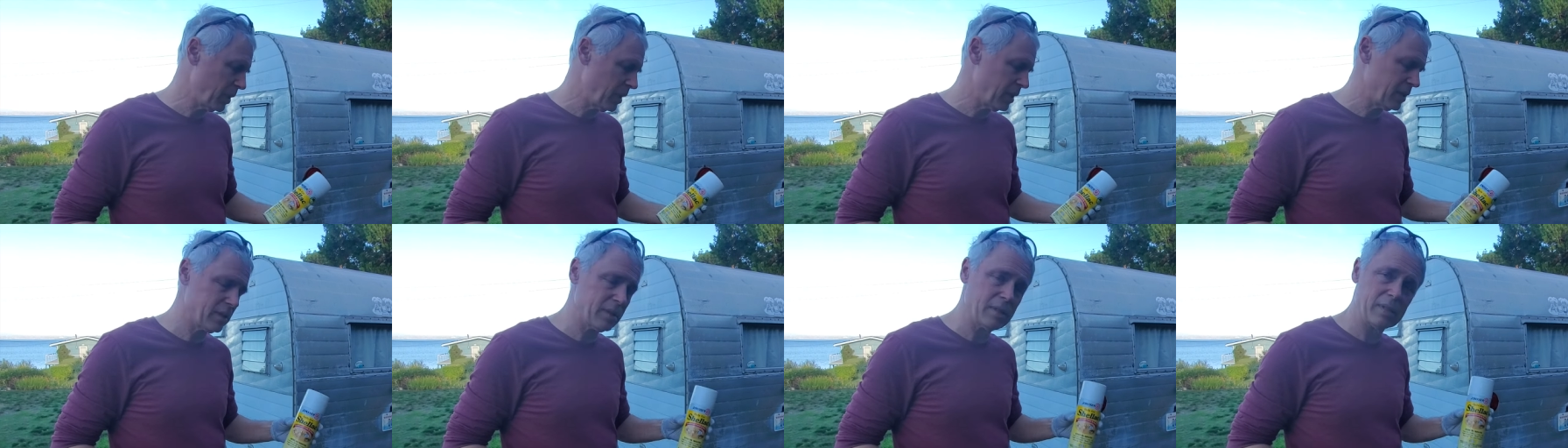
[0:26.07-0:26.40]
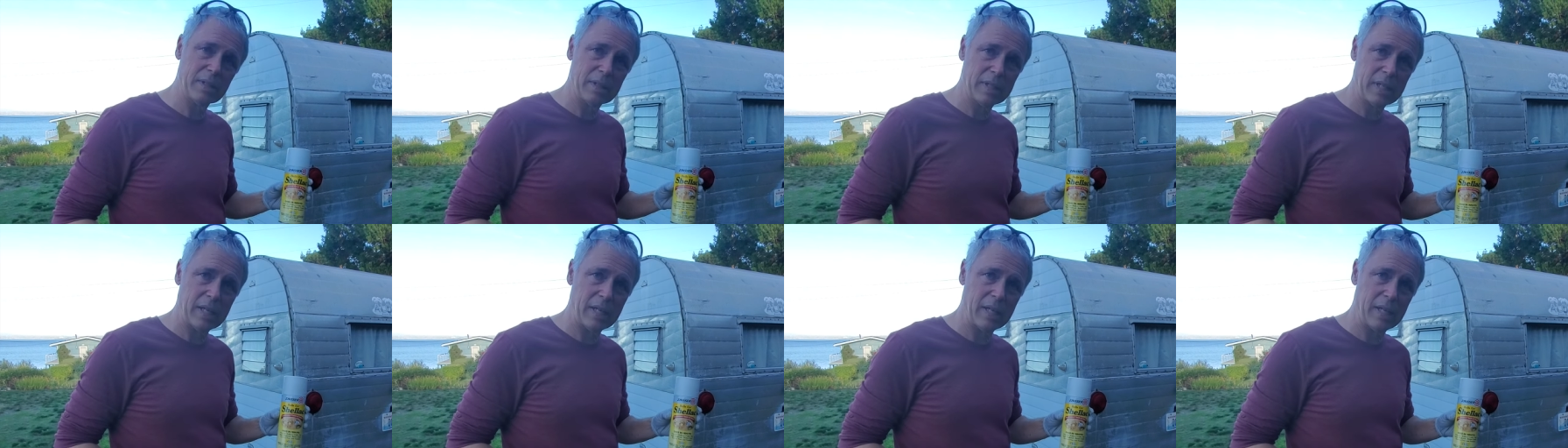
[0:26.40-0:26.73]
bought a
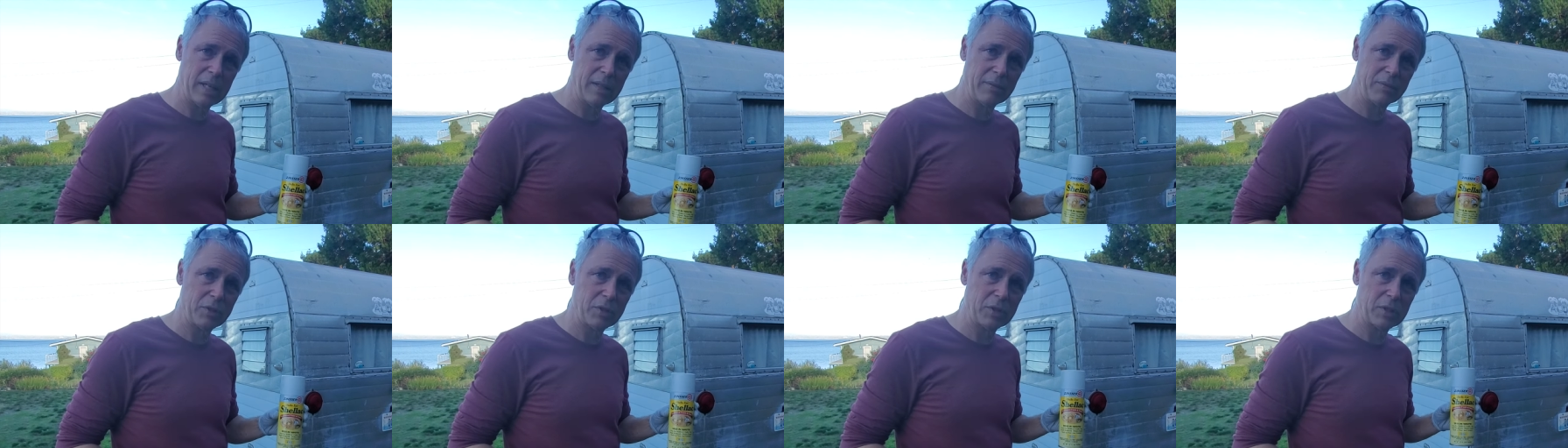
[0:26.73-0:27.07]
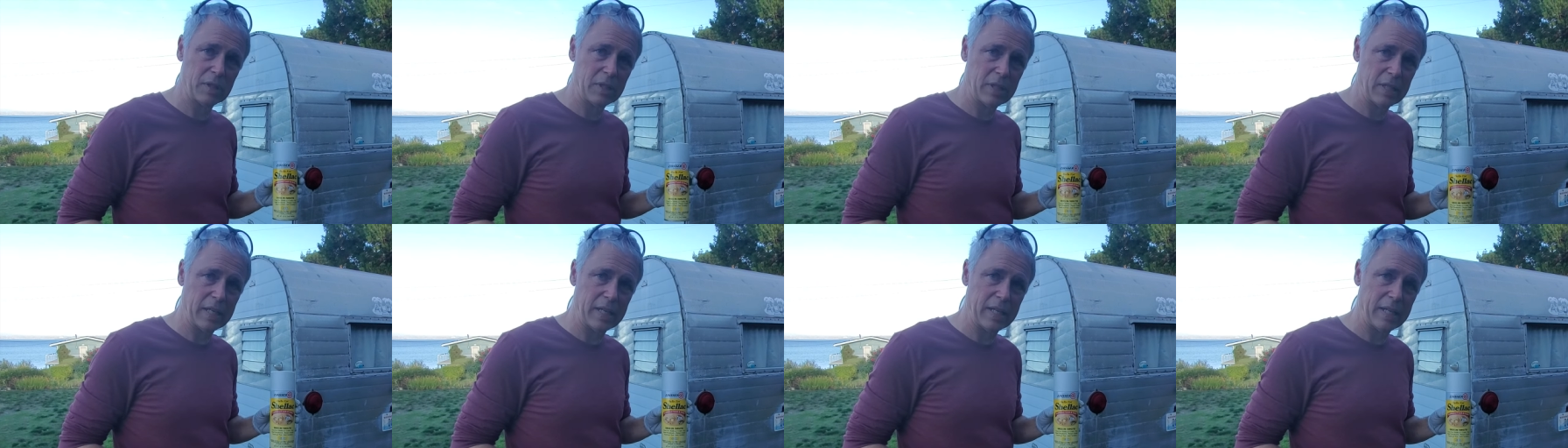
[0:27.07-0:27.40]
can of
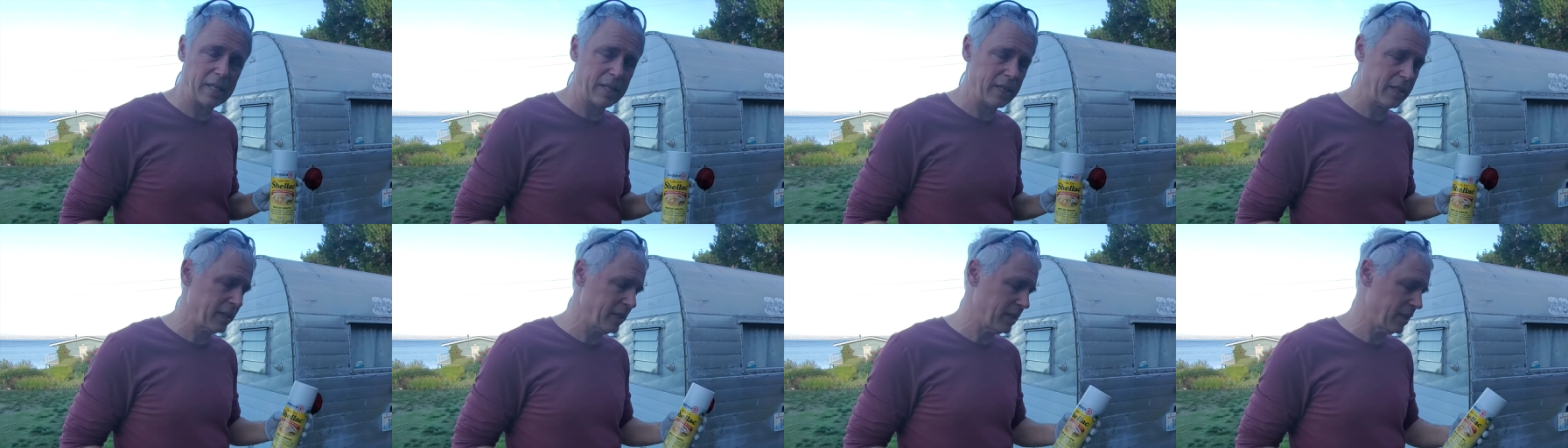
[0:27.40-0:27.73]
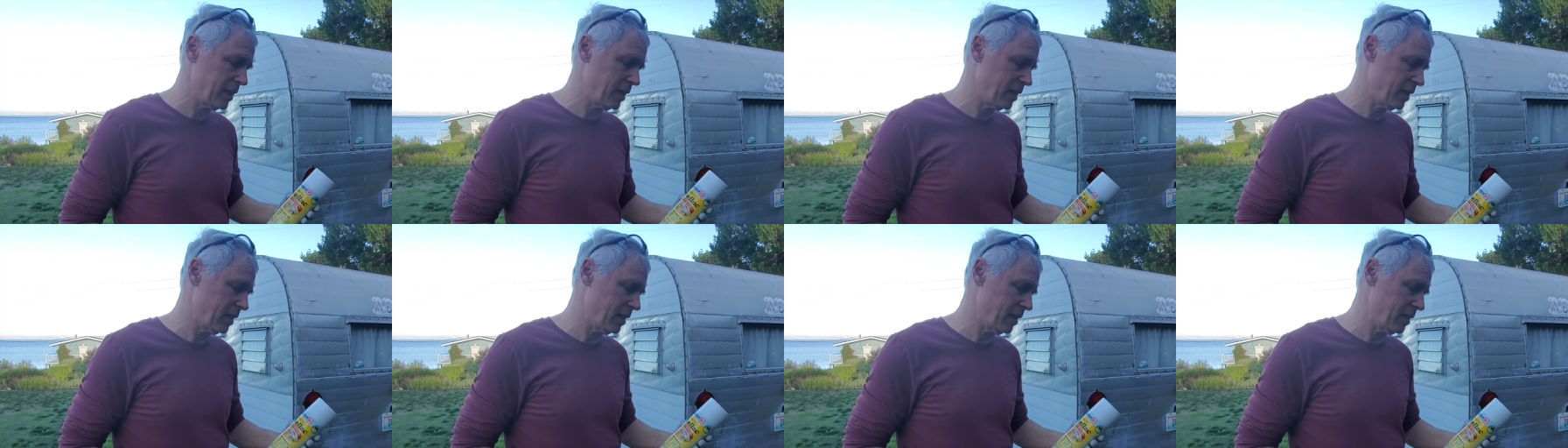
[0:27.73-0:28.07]
shellac
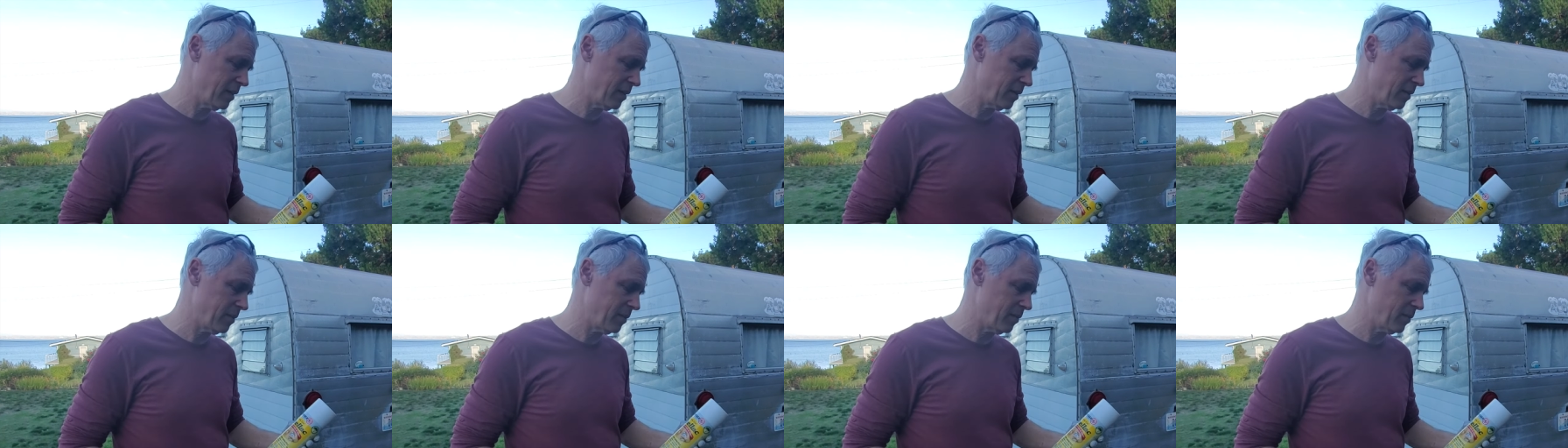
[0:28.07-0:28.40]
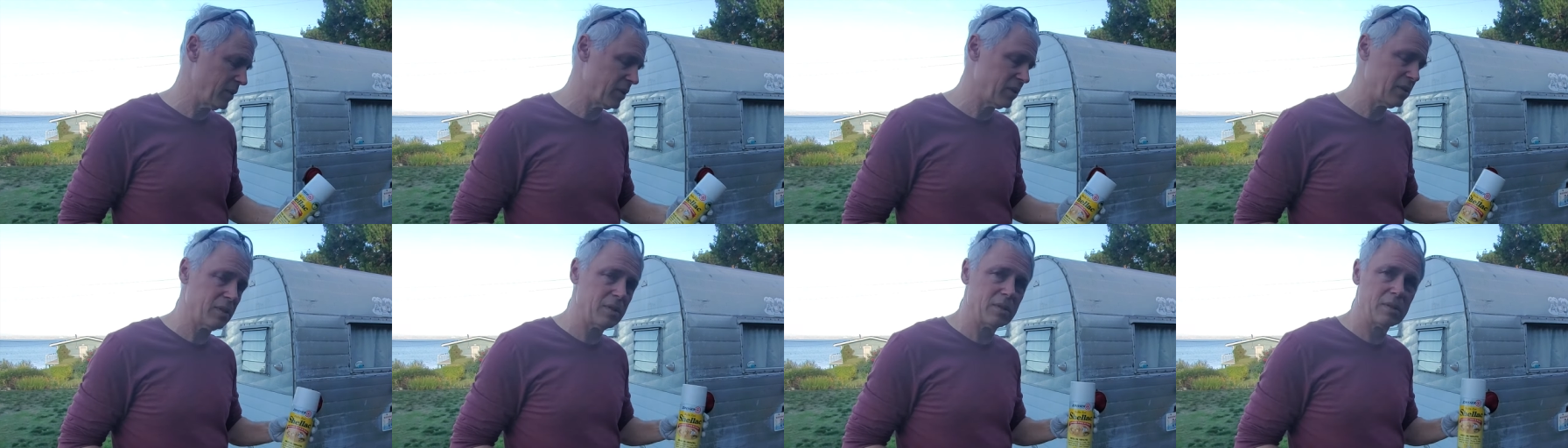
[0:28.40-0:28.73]
um,
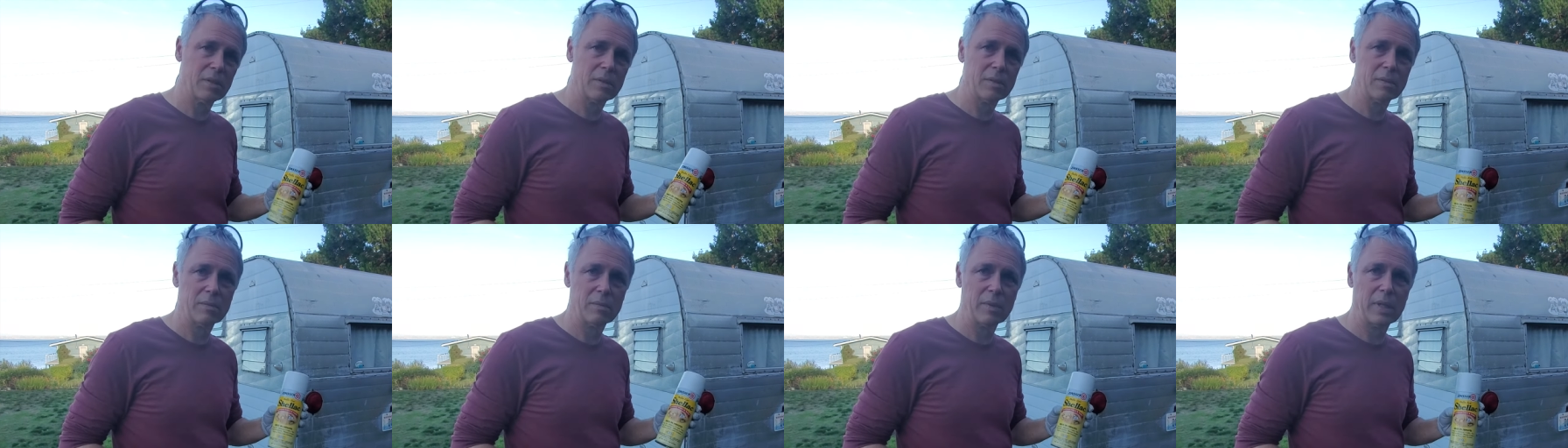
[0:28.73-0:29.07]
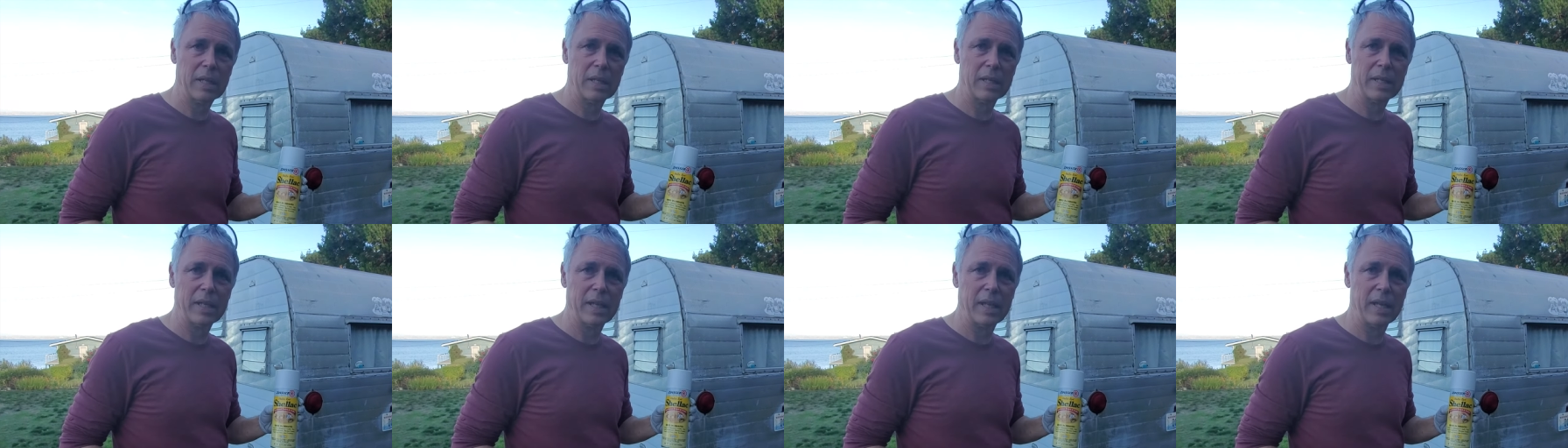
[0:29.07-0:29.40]
this is
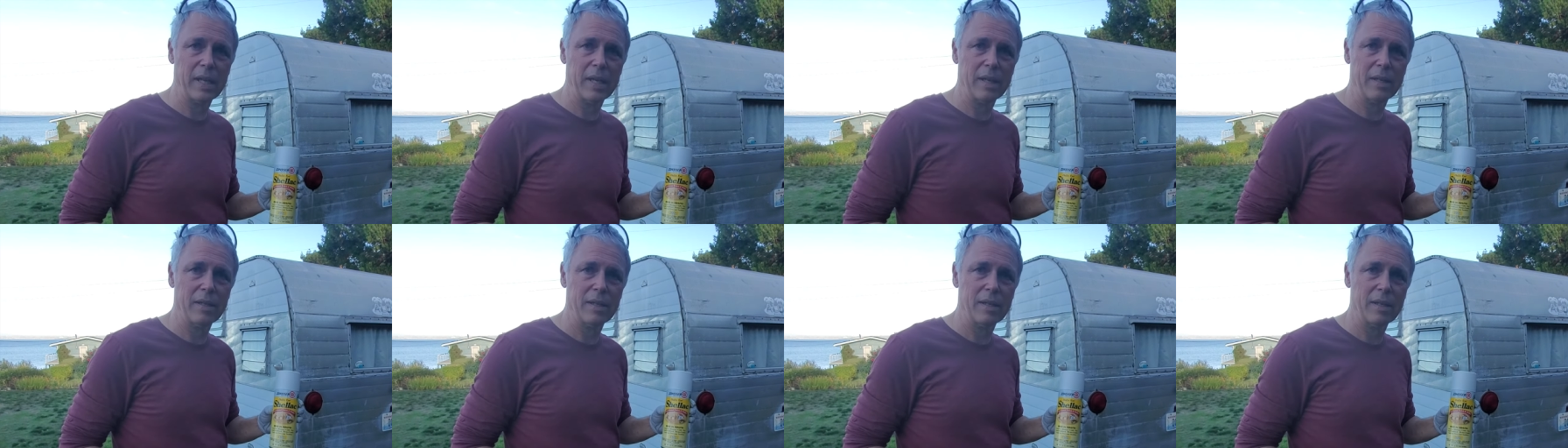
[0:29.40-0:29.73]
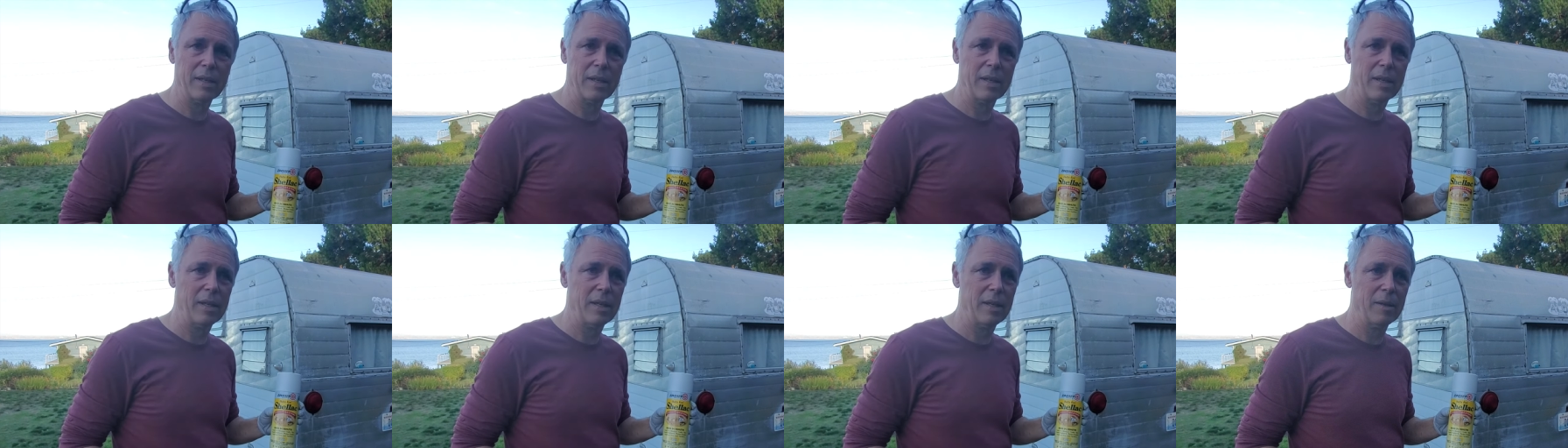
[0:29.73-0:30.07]
Rattlecan
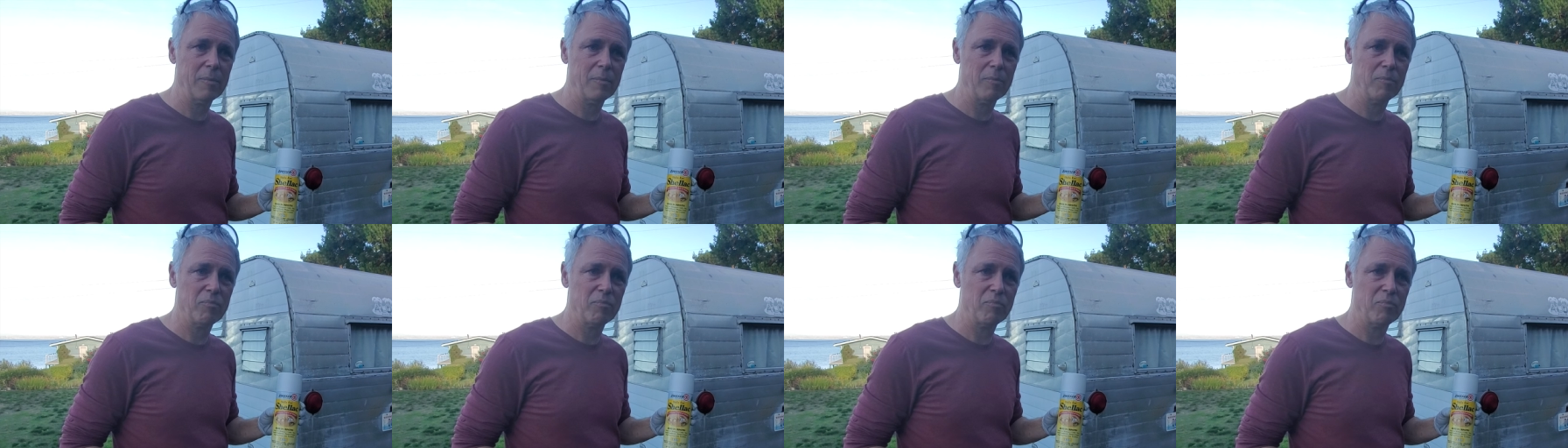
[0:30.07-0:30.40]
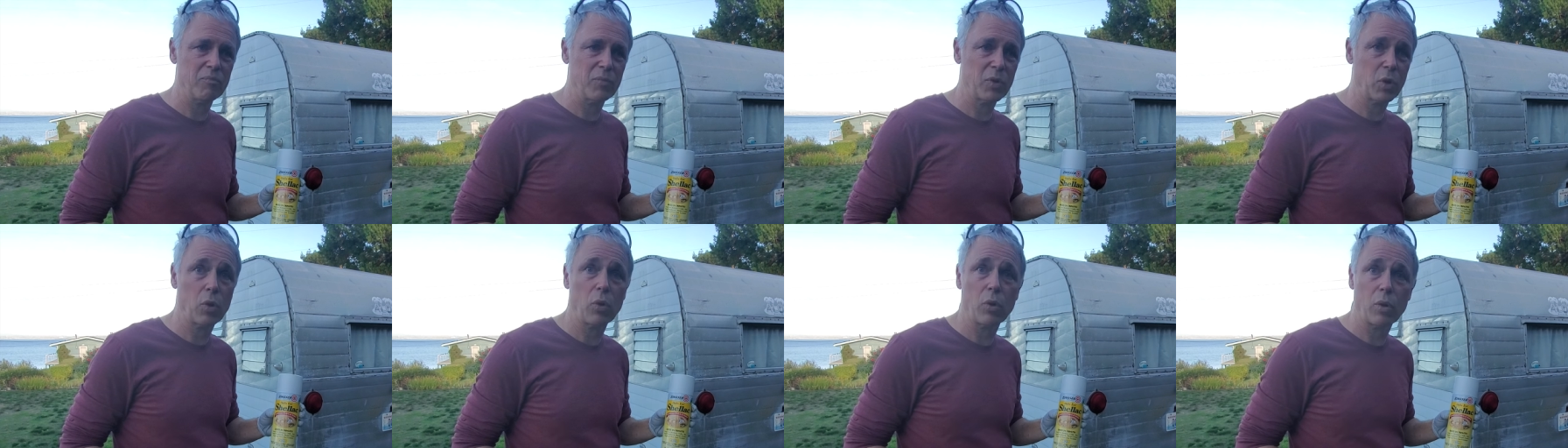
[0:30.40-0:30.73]
um,
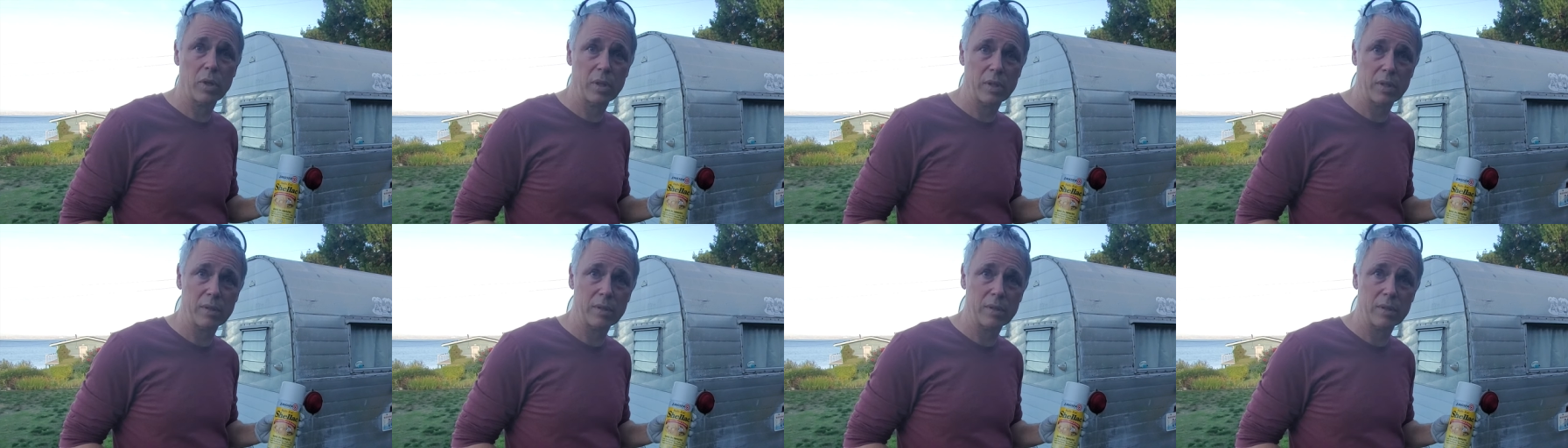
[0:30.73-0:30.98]
Court.